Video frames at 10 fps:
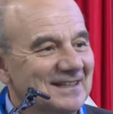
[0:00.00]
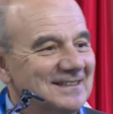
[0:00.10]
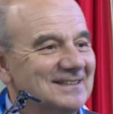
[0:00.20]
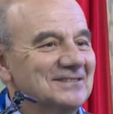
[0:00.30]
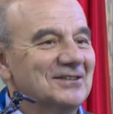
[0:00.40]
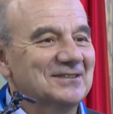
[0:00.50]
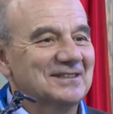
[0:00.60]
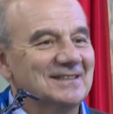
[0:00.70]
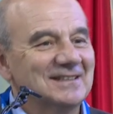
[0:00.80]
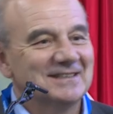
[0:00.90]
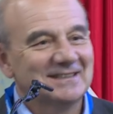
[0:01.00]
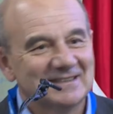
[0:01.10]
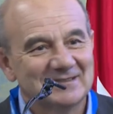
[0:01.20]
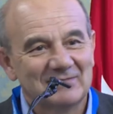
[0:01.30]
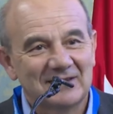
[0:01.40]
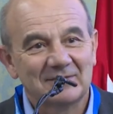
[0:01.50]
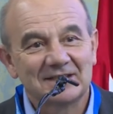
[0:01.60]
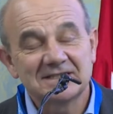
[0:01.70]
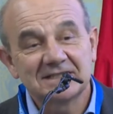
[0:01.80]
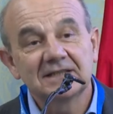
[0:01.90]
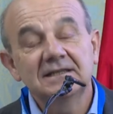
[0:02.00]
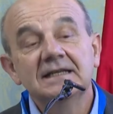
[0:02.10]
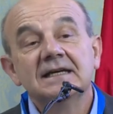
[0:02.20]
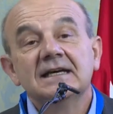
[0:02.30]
he is not a mathematician.